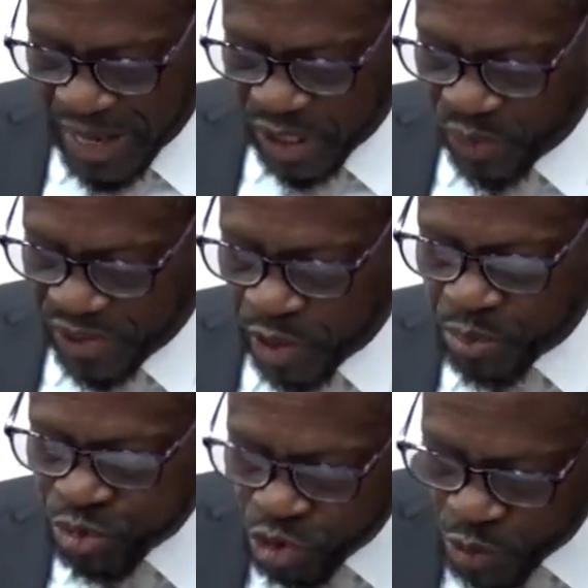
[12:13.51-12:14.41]
and with the
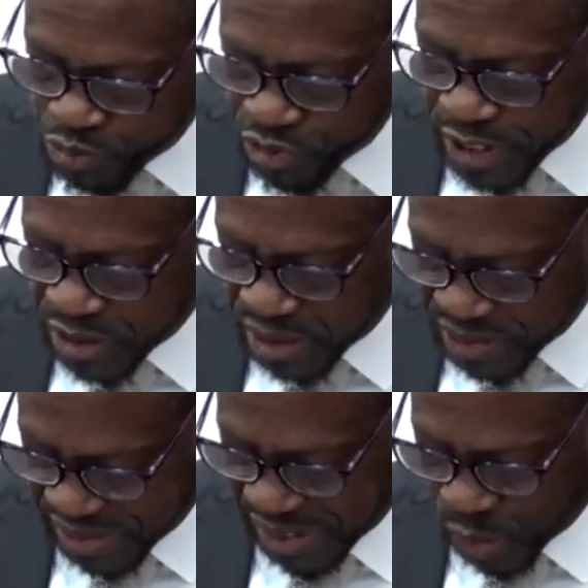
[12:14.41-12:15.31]
appropriate
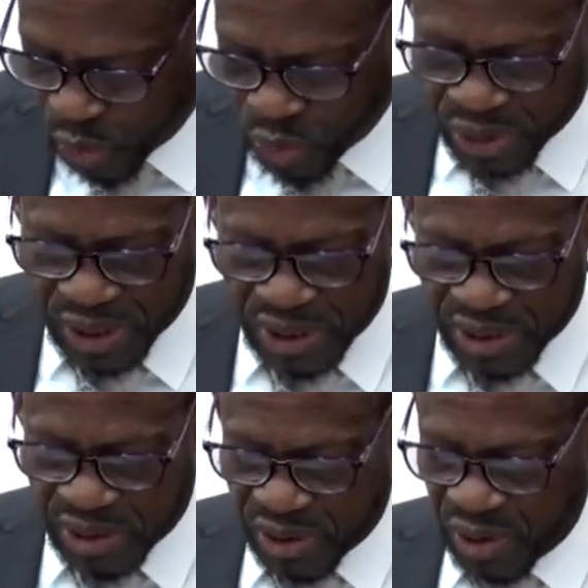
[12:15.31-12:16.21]

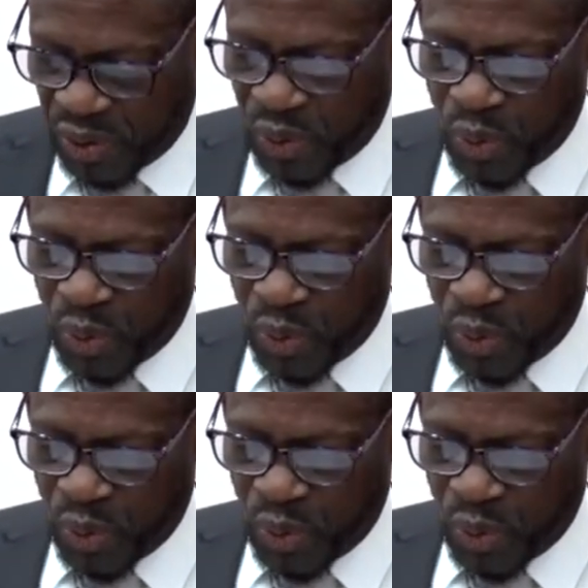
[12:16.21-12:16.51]
stakeholders,